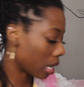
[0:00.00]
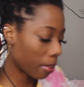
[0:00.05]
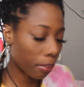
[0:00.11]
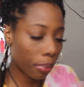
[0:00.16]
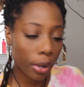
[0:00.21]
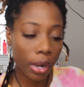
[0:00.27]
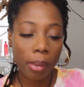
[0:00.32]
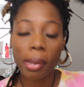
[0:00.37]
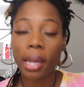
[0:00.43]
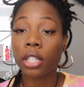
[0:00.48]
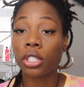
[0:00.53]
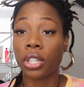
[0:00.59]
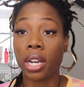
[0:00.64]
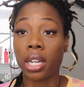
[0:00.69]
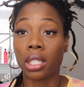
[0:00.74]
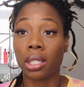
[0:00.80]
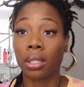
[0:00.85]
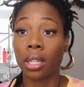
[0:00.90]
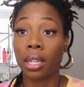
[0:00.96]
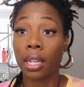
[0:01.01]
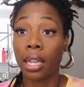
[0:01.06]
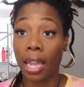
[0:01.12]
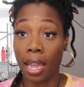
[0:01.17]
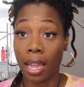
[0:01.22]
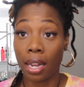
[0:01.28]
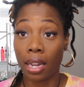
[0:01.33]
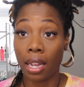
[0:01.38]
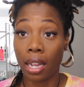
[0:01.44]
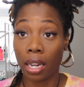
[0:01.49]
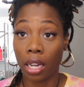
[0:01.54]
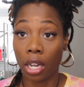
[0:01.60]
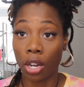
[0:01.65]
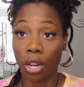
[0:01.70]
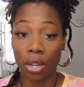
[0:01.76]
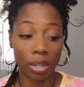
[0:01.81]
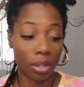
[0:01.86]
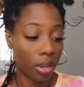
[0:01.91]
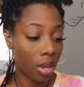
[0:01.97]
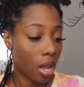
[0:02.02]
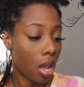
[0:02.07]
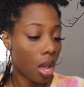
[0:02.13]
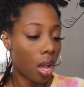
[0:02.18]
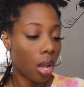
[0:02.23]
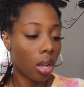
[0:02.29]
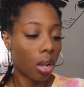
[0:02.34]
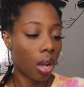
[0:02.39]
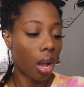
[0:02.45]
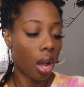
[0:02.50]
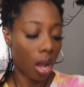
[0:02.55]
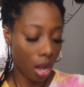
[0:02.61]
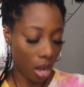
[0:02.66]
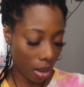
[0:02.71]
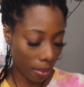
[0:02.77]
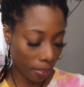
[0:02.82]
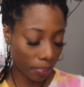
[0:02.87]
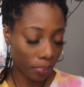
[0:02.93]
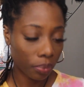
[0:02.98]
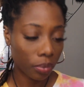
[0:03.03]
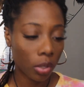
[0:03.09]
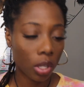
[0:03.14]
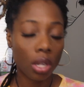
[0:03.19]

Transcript: didn't bring my trash can in here. I